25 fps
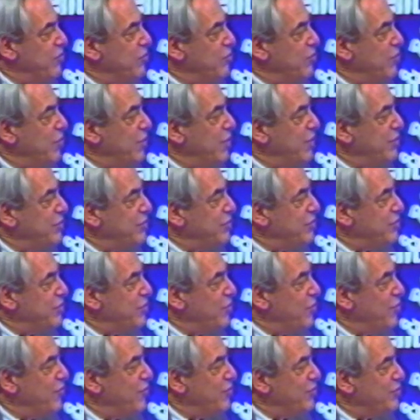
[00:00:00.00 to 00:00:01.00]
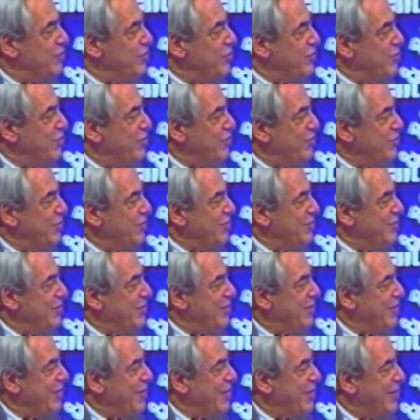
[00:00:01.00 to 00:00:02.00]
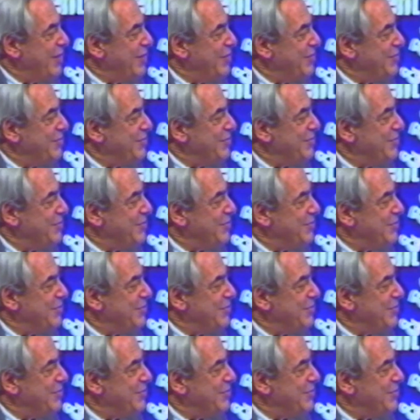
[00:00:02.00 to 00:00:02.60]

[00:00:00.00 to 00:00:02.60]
have a religious overtone? And